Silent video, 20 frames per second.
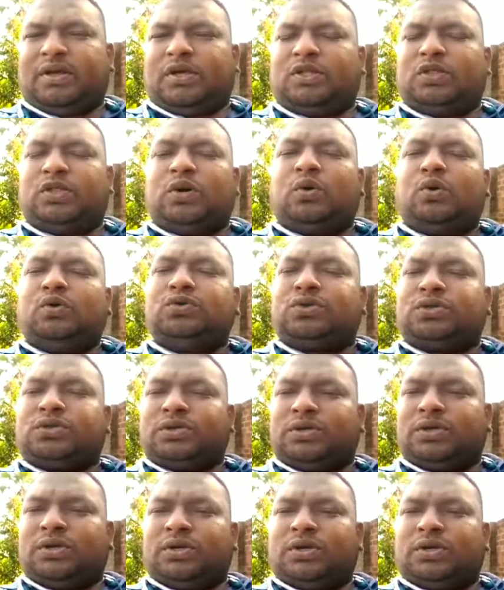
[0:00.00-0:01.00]
Those
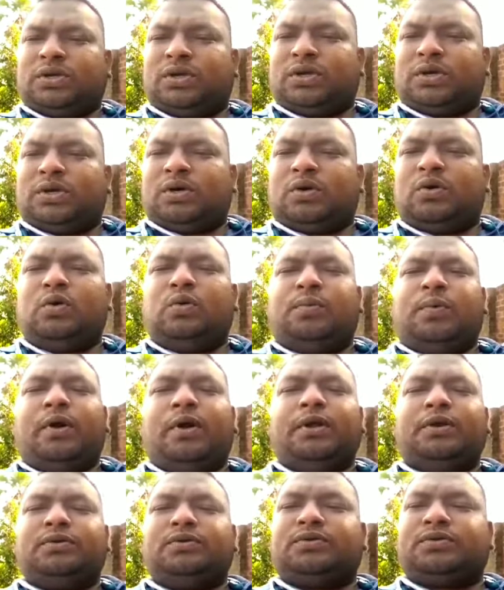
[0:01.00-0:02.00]
who
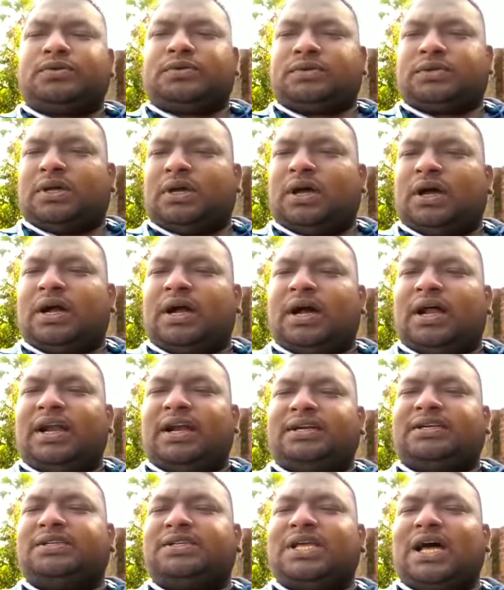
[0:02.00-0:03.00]
produce
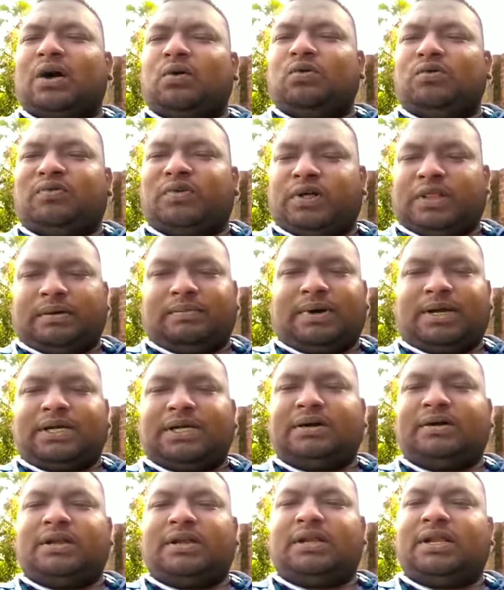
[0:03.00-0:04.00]
correct sound for the
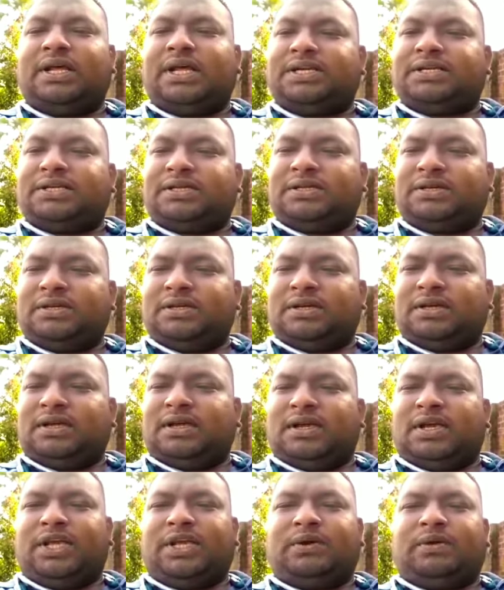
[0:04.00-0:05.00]
particular letter,
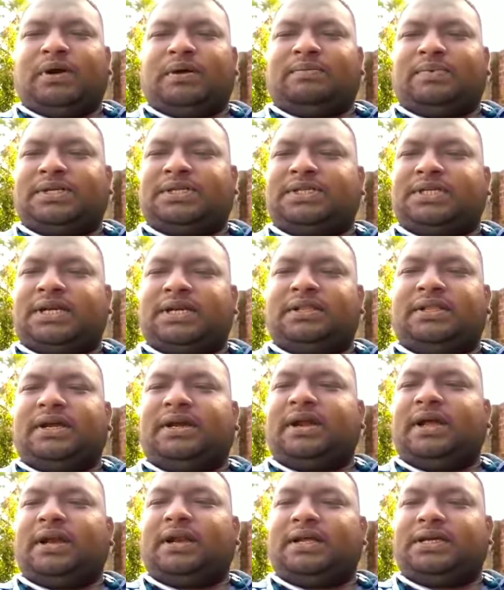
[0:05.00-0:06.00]
you appreciate their
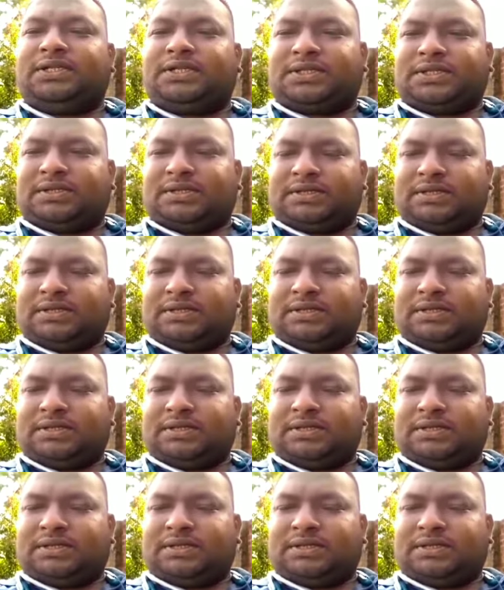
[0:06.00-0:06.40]
English.